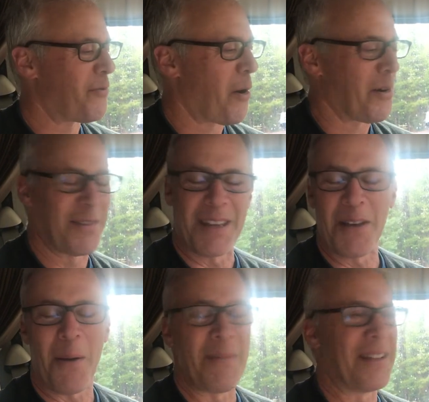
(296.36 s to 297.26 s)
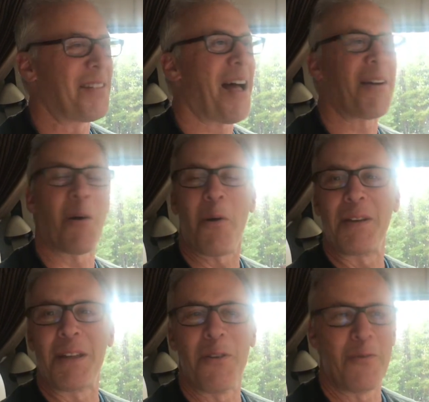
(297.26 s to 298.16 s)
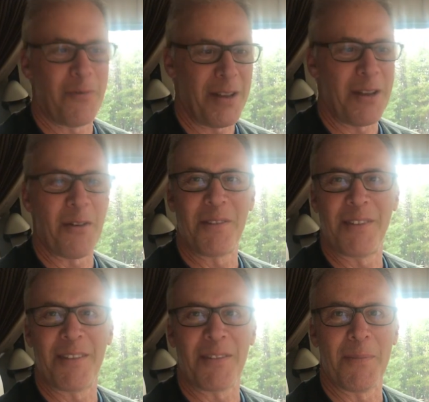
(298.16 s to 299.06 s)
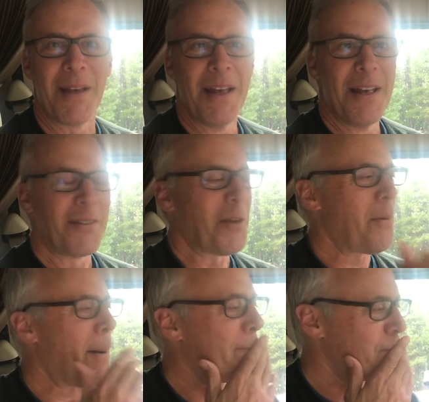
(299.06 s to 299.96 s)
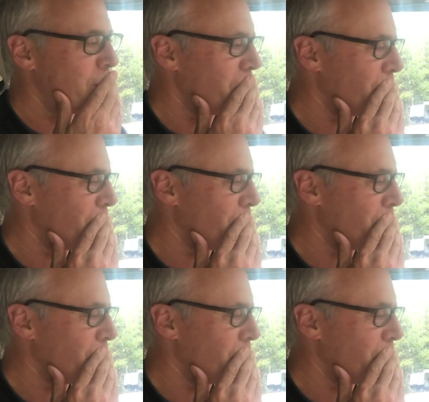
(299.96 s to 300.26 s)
far as the um, entire audio video system. So um,